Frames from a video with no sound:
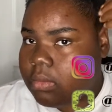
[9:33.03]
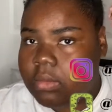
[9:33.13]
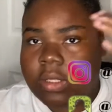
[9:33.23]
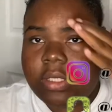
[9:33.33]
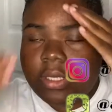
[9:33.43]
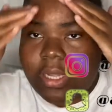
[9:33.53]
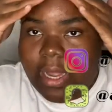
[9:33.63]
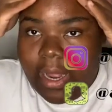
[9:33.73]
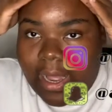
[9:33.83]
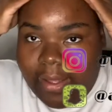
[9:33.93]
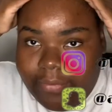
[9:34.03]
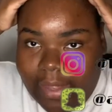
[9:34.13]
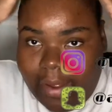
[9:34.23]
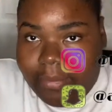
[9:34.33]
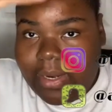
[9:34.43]
So yeah, I have
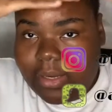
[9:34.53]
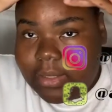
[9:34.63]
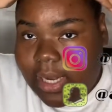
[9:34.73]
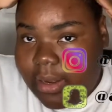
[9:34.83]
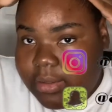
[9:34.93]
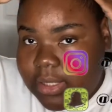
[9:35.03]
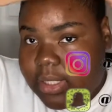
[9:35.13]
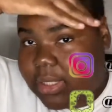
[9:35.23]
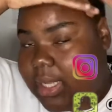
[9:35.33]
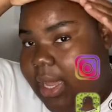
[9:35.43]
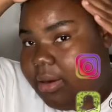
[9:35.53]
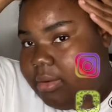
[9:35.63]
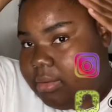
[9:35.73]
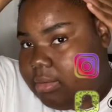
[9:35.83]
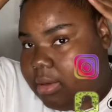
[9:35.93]
not been out the house since, I
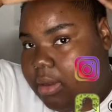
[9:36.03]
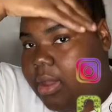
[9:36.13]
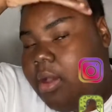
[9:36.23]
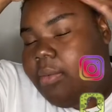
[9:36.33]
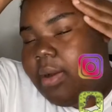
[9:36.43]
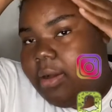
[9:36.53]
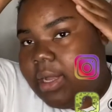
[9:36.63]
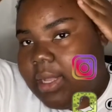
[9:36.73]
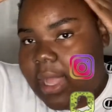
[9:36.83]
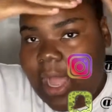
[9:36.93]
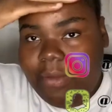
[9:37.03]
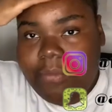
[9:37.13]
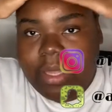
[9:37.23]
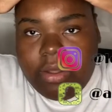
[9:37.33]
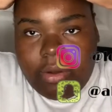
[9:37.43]
don't know. Well, I've
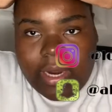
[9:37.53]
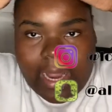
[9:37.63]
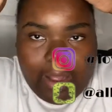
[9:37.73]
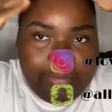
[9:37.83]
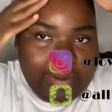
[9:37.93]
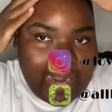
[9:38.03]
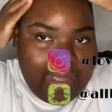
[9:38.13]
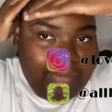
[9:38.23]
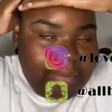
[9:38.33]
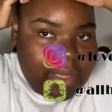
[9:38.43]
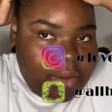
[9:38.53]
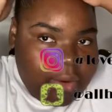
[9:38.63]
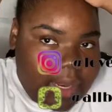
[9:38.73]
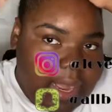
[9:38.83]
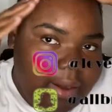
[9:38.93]
been going out, but I haven't been
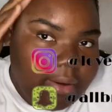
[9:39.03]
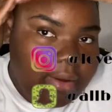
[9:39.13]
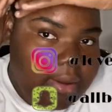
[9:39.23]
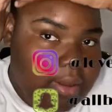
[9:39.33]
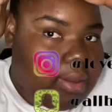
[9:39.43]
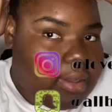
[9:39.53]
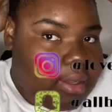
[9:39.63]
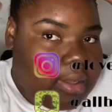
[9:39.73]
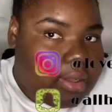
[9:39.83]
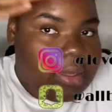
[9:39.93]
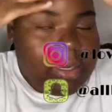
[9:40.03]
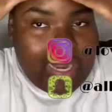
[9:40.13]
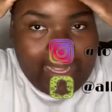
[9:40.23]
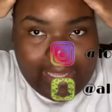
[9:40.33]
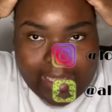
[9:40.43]
going out
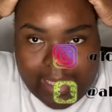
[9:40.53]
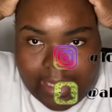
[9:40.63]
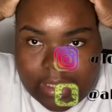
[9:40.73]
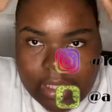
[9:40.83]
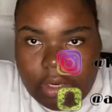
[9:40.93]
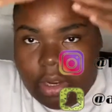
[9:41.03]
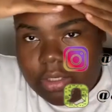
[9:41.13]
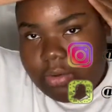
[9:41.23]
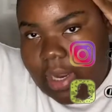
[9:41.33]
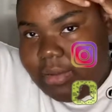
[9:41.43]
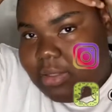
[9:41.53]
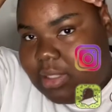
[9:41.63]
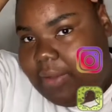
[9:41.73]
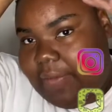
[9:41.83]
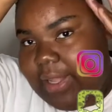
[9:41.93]
like into large crowds and
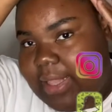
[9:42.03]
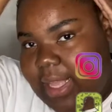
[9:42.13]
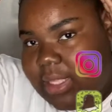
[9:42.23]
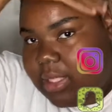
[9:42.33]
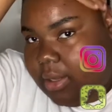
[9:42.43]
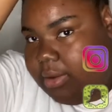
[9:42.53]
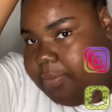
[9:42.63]
stuff like that. So